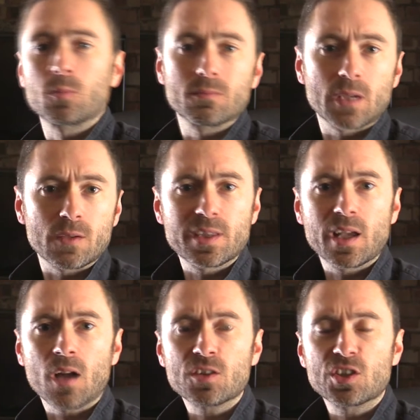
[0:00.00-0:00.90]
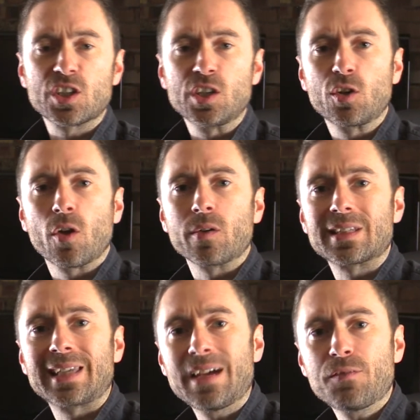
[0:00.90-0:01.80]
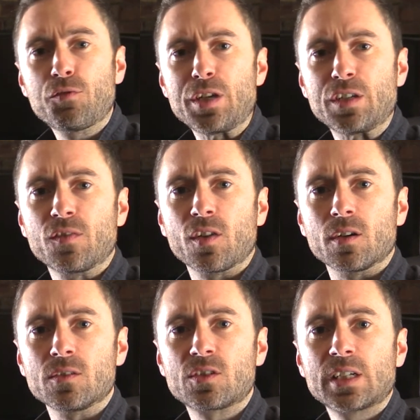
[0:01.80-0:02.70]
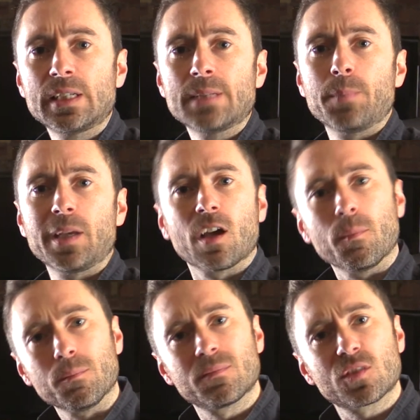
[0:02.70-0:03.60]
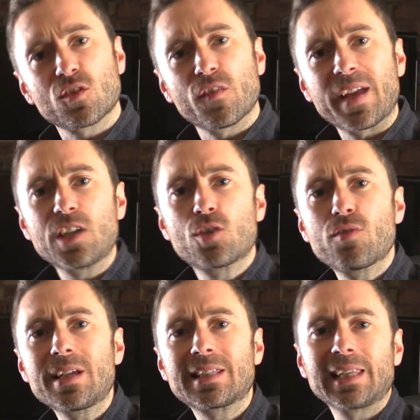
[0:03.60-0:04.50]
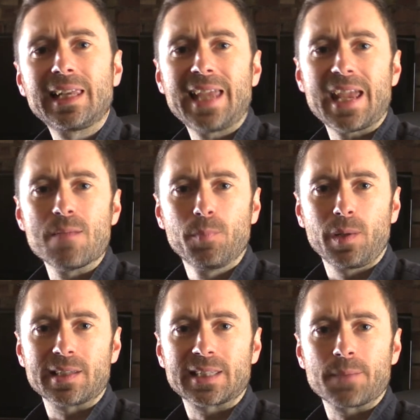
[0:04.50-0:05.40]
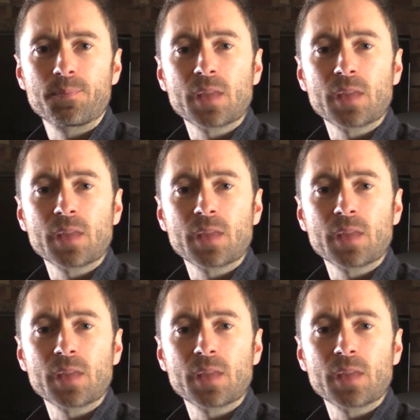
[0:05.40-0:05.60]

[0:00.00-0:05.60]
well, the answers that you're going to get for each of those become sort of increasingly implicit.